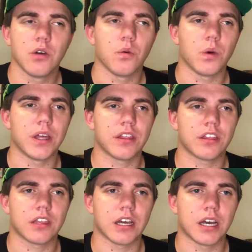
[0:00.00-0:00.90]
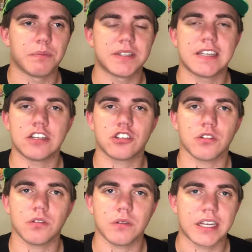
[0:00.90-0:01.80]
with uh, a
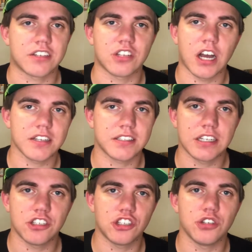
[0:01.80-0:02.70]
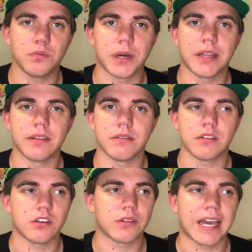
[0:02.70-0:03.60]
potential exhaust issue, but
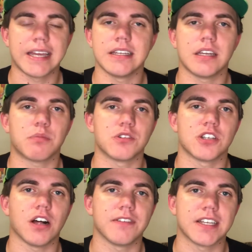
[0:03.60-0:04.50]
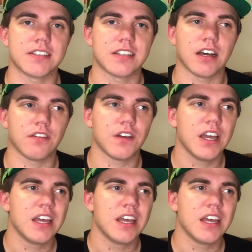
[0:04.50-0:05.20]
you know that ended up resolving itself.